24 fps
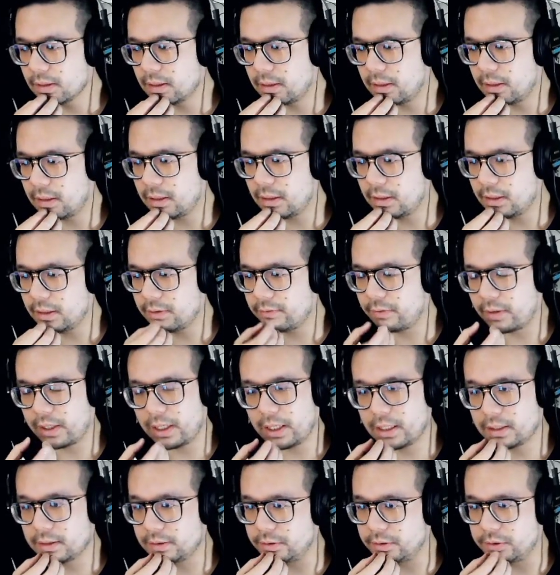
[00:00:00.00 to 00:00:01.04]
if I
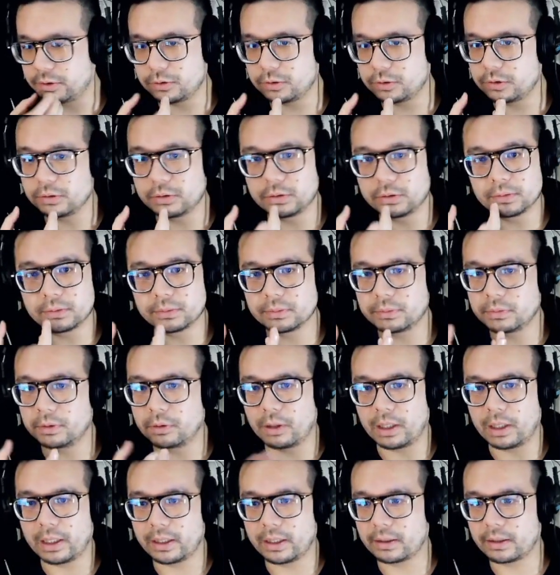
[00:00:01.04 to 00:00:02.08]
had Zoom
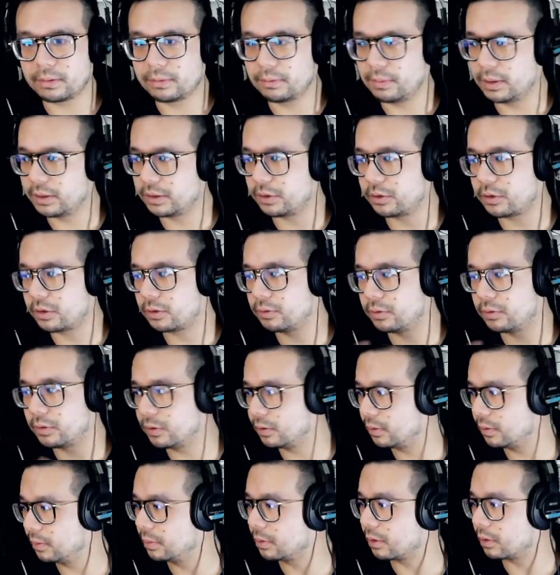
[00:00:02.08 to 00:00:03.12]
or like Messenger
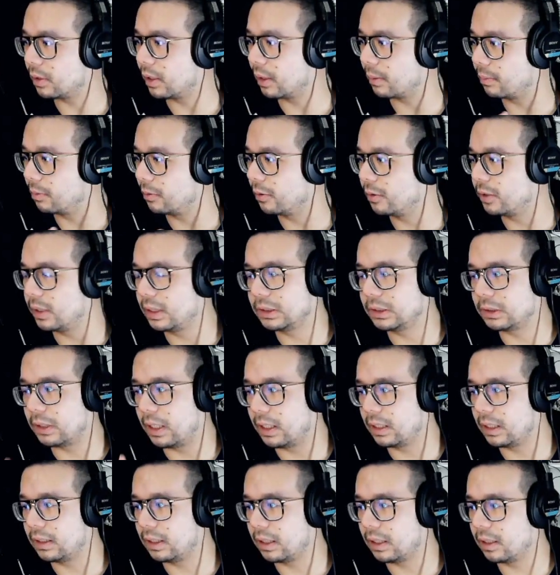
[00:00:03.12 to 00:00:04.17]
Rooms or like Blue Jeans or
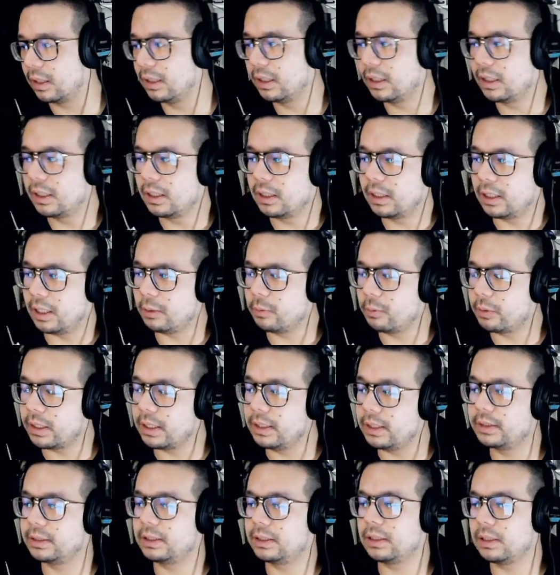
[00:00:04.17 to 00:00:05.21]
anything, it would
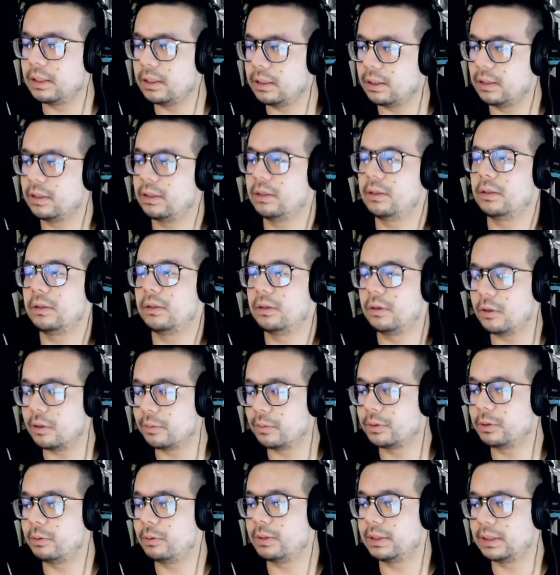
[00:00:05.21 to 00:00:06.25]
easily go
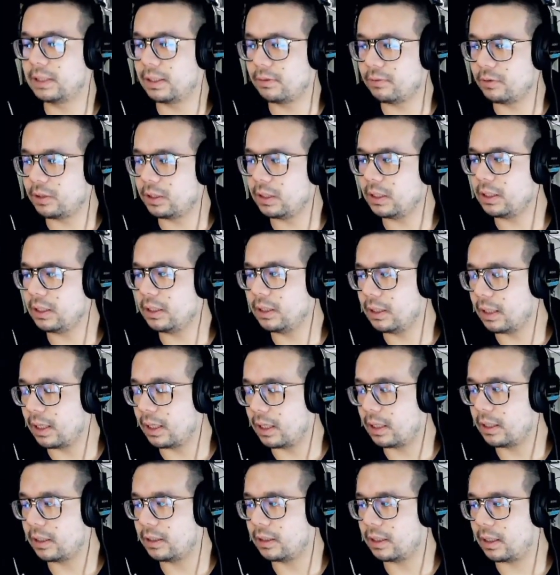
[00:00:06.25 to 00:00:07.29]
up to 170,
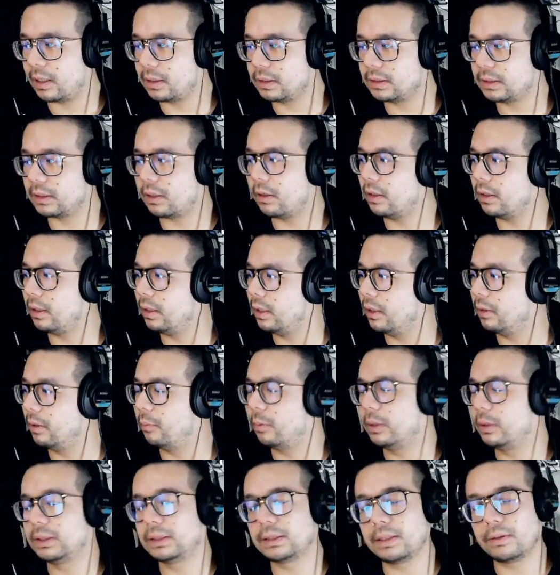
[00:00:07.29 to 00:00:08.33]
and I saw it hit
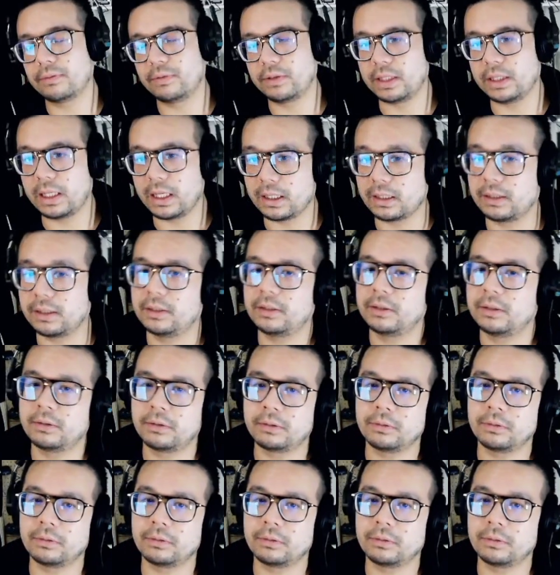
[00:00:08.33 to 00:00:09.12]
178